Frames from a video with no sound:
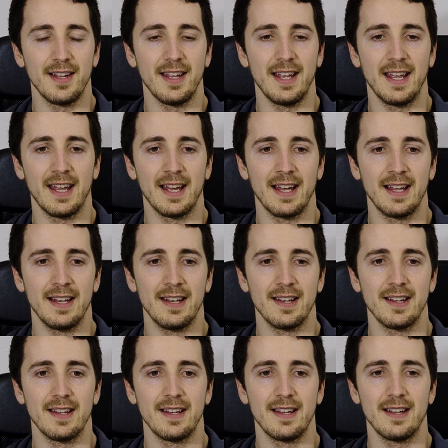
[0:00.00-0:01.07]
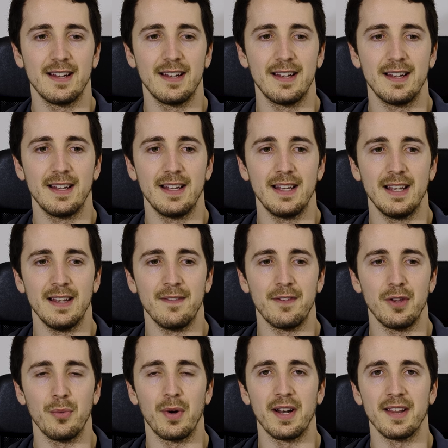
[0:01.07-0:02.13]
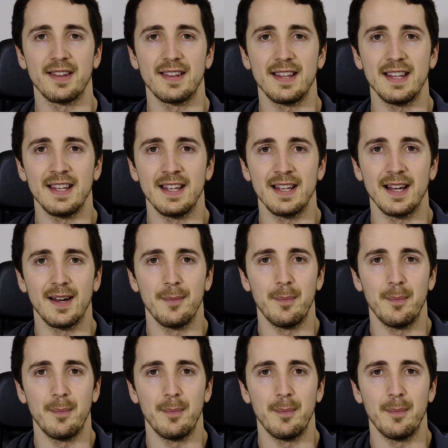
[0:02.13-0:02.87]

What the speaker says: And if you want to see